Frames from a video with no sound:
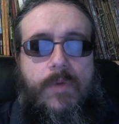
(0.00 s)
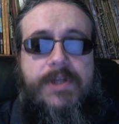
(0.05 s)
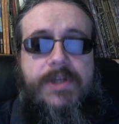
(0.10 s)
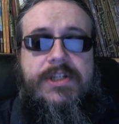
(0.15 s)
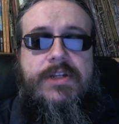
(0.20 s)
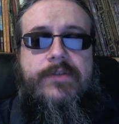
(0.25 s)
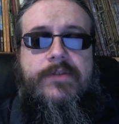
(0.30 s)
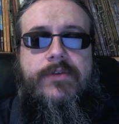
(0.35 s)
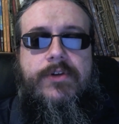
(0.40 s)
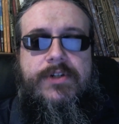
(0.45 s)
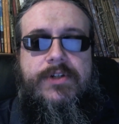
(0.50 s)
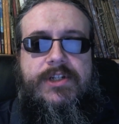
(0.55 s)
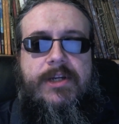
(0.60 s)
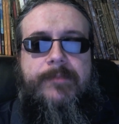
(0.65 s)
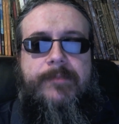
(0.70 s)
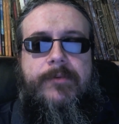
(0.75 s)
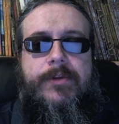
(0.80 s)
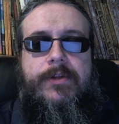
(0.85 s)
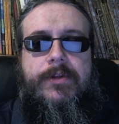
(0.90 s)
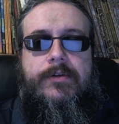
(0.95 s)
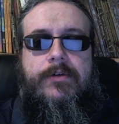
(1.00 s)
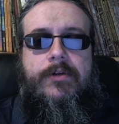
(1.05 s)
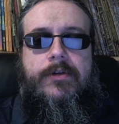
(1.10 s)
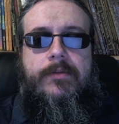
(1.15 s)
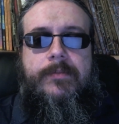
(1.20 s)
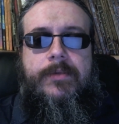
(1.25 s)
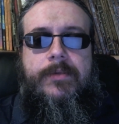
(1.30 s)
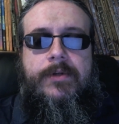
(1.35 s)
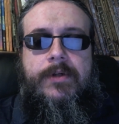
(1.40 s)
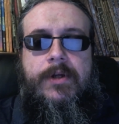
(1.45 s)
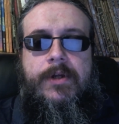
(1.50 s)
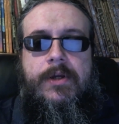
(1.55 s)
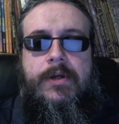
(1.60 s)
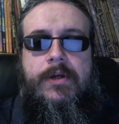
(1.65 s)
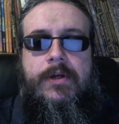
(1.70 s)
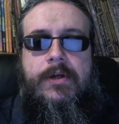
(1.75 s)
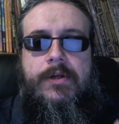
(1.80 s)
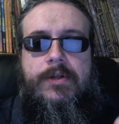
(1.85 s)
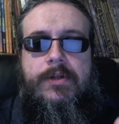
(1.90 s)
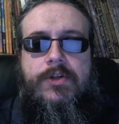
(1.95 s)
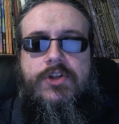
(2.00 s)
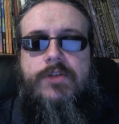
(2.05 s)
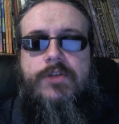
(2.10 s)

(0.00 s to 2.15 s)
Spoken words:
Once you've hooked up with a group, you